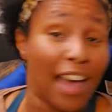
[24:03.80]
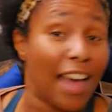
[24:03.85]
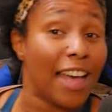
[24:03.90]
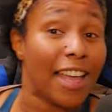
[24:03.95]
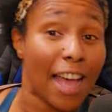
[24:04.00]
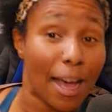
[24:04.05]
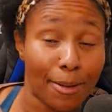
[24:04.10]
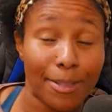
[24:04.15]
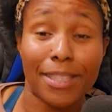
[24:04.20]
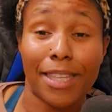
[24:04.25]
and
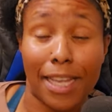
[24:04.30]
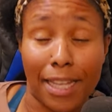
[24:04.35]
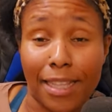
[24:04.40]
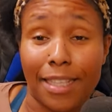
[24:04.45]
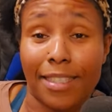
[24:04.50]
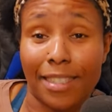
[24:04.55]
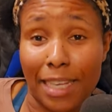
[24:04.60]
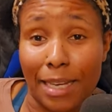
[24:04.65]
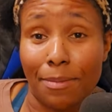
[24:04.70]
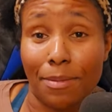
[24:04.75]
I was thinking the
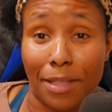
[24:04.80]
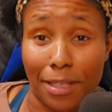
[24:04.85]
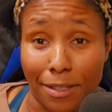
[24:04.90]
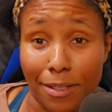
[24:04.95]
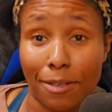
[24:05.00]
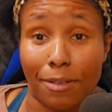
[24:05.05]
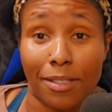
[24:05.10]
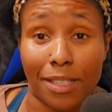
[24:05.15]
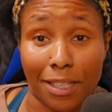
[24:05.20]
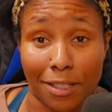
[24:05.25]
same thing too.
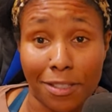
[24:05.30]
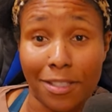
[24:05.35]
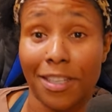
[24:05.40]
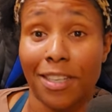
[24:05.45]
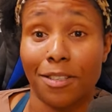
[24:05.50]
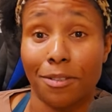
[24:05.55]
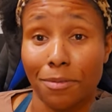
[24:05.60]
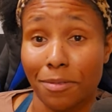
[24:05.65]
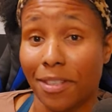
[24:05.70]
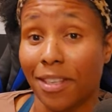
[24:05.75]
I was like,
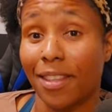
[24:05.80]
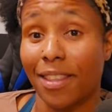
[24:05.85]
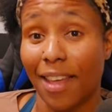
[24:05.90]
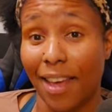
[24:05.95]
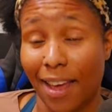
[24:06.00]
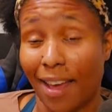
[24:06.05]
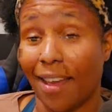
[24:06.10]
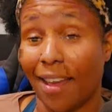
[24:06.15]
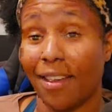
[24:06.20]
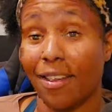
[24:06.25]
Jen, you did
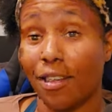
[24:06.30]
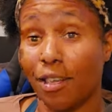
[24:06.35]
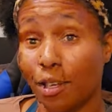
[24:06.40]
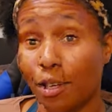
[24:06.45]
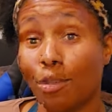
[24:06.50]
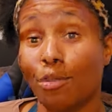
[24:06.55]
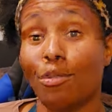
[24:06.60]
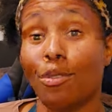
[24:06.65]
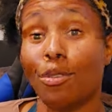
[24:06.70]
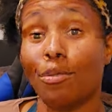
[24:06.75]
that.
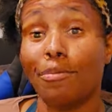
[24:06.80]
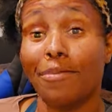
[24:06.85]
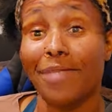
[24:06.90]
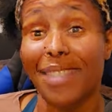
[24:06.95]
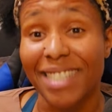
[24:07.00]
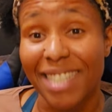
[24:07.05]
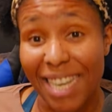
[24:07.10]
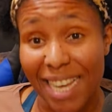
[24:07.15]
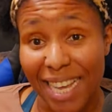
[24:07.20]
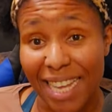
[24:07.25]
You, you
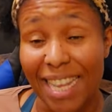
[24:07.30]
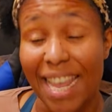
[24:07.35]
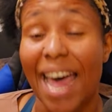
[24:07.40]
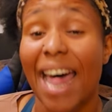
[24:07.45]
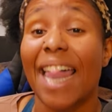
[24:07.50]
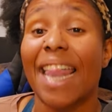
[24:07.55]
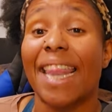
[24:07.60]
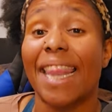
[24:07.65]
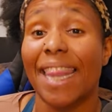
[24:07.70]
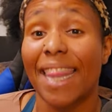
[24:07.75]
did
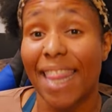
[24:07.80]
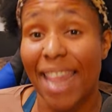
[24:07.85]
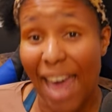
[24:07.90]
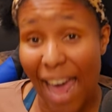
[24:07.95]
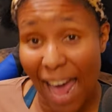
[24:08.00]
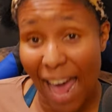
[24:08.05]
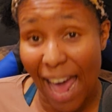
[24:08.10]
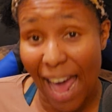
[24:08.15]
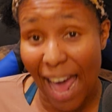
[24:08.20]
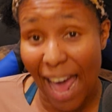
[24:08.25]
that.